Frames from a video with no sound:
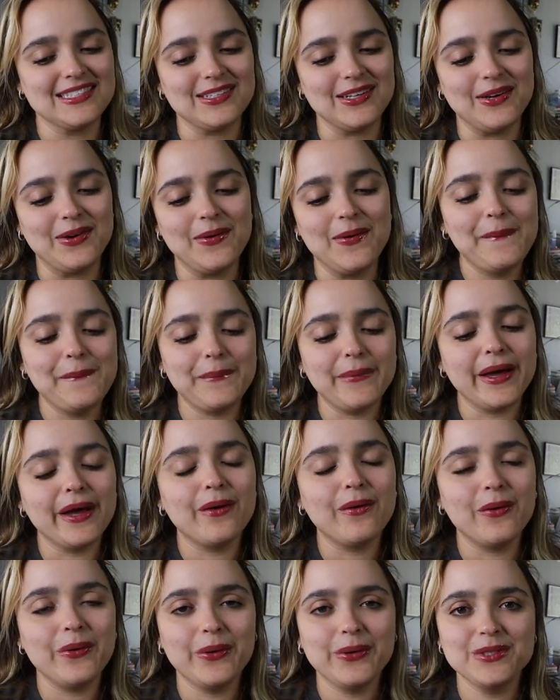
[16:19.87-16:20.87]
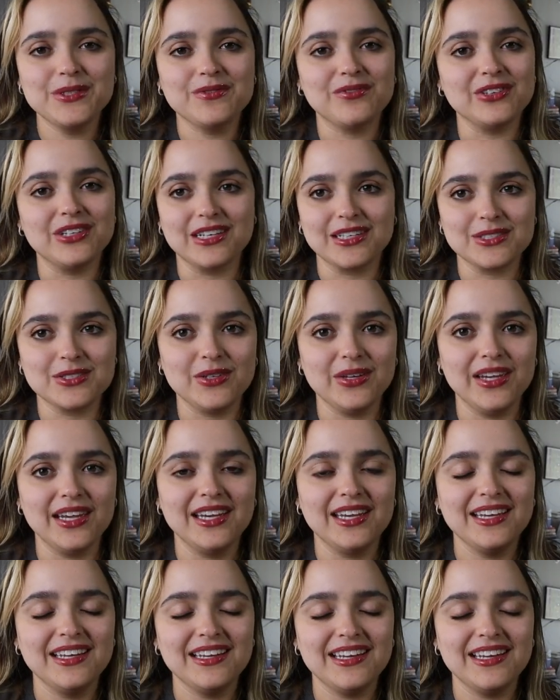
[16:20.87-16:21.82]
So my goals for next week,